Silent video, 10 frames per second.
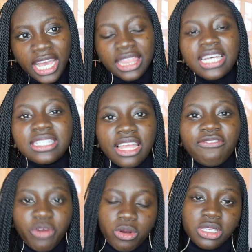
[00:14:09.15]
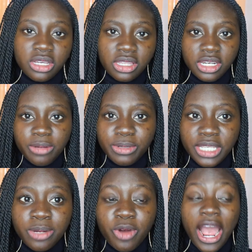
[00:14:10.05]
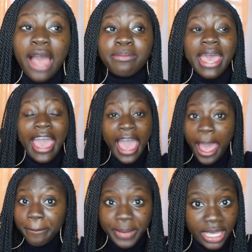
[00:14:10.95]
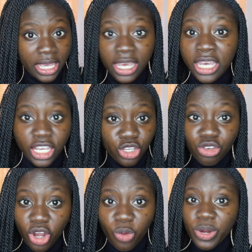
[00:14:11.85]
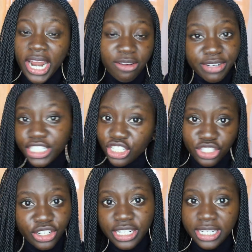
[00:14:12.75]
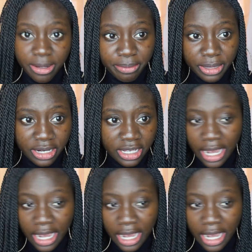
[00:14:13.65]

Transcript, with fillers: Let's not focus on the numbers anymore. I'm happy, you know, when I reach a certain number.